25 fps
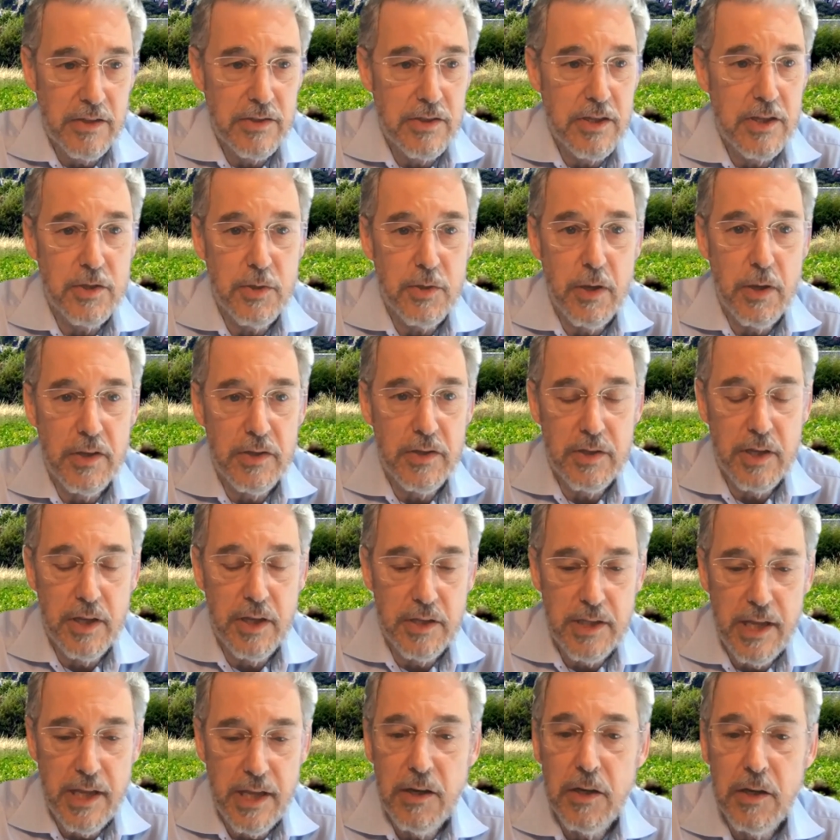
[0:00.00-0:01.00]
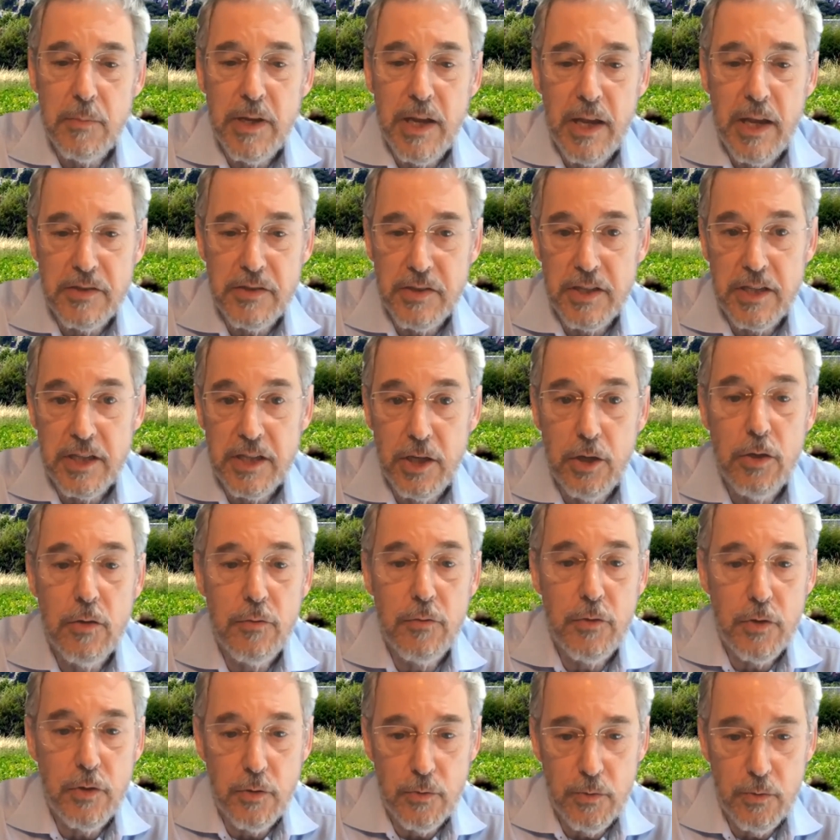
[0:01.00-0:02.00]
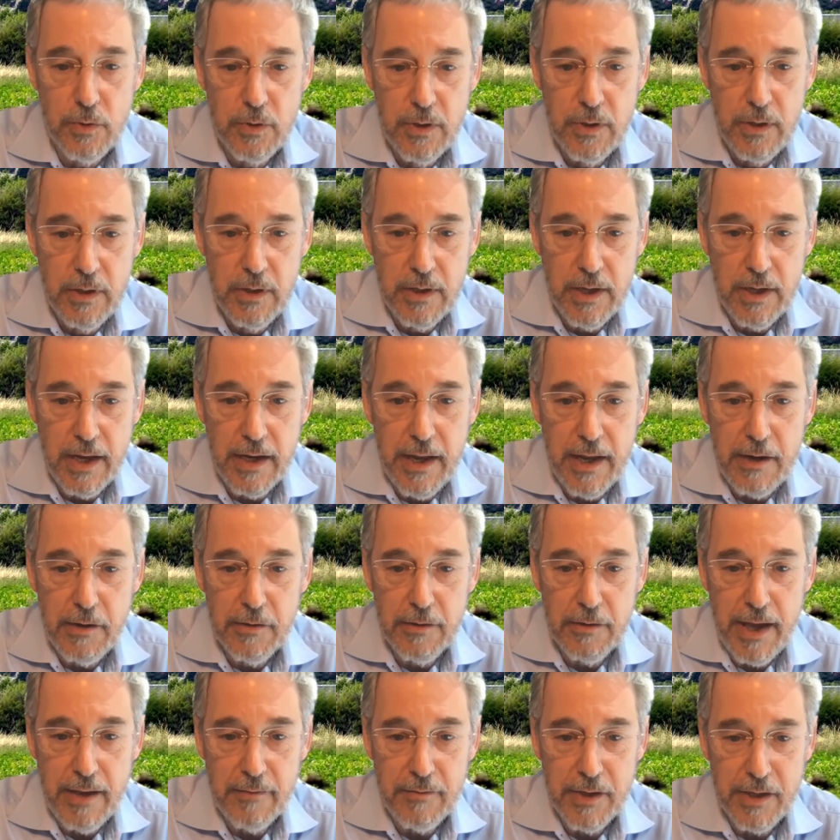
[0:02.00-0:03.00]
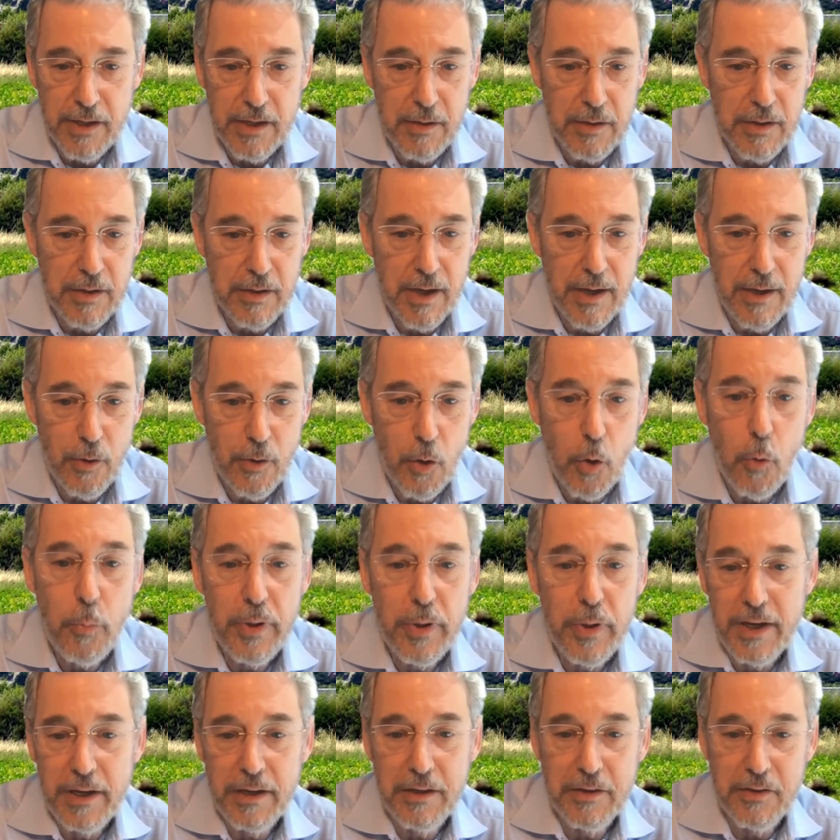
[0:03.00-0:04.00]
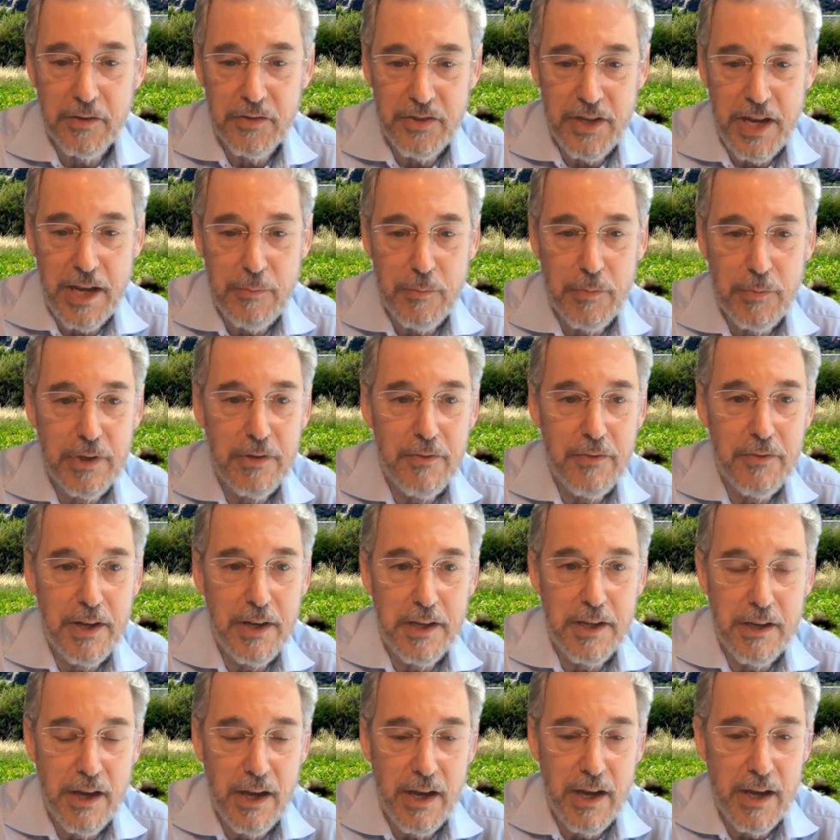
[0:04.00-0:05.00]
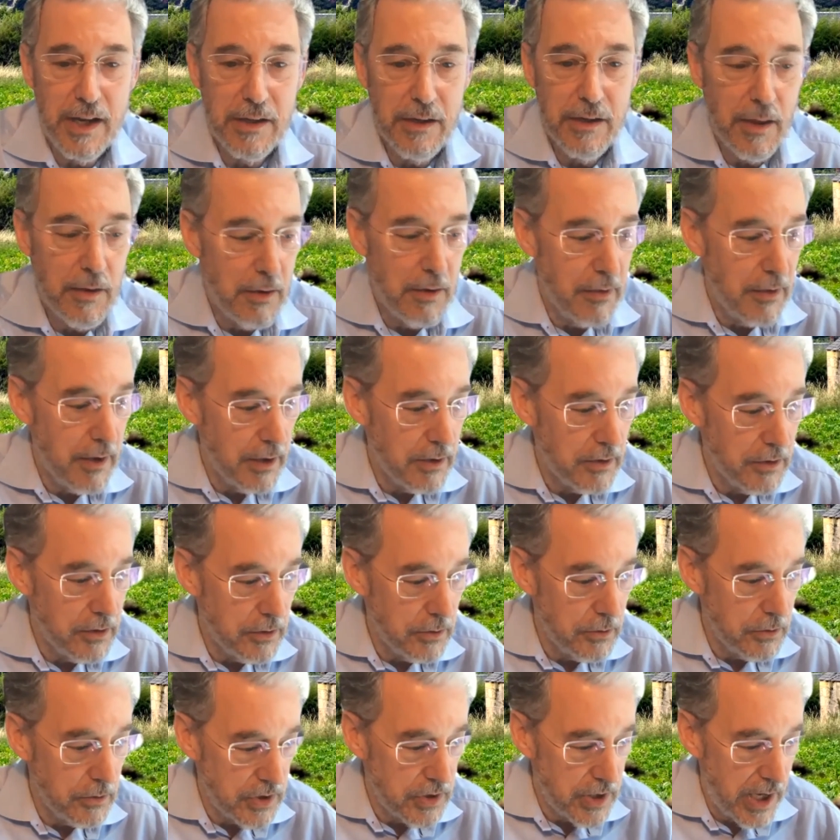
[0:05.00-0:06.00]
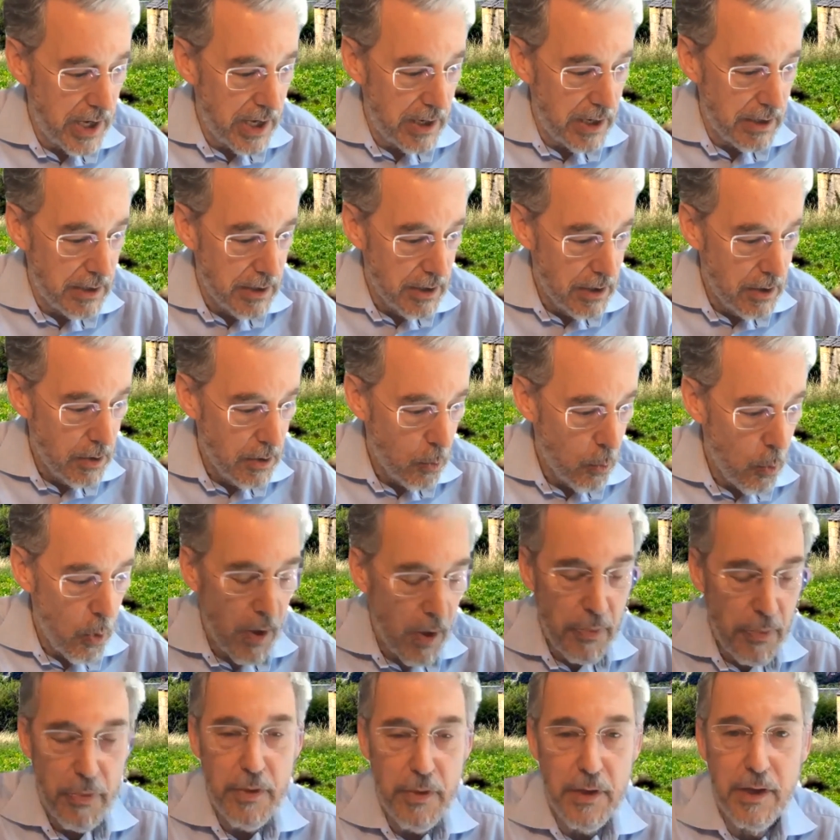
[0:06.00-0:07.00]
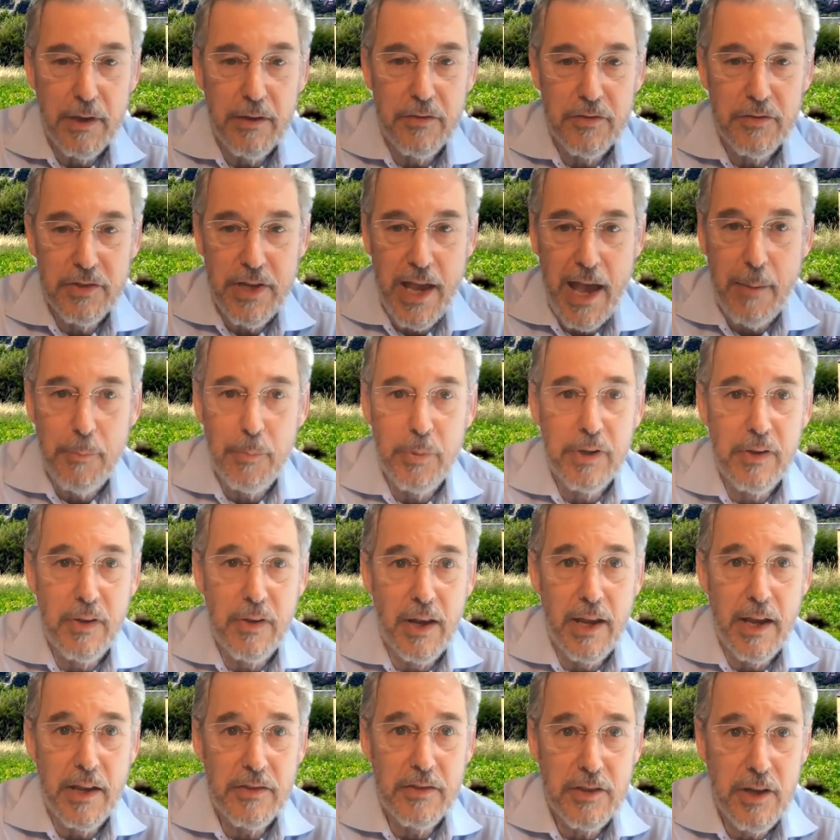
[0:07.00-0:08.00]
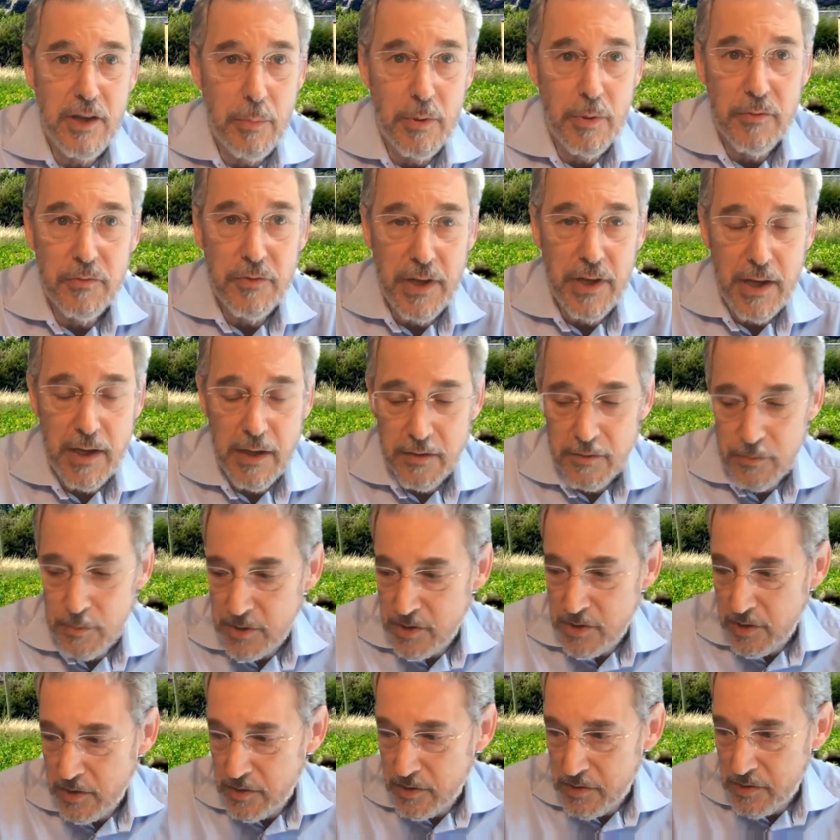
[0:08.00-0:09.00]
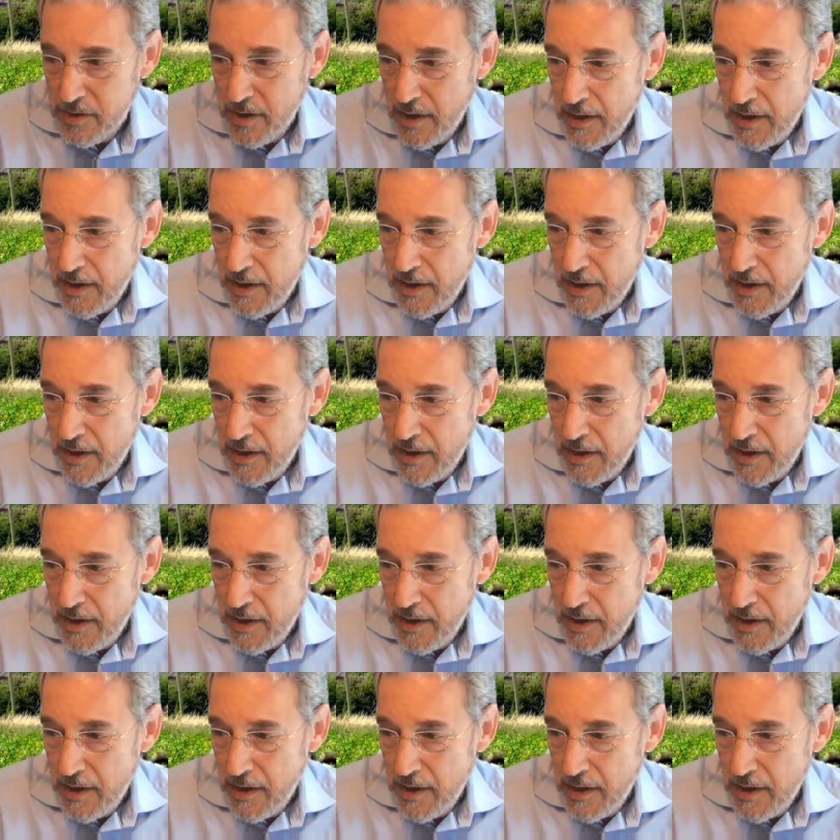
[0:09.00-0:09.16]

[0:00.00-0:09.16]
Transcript: it's intended to be as an interview, and I don't have any opening statement of any kind other than to say one thing that's happened the last couple of days, which is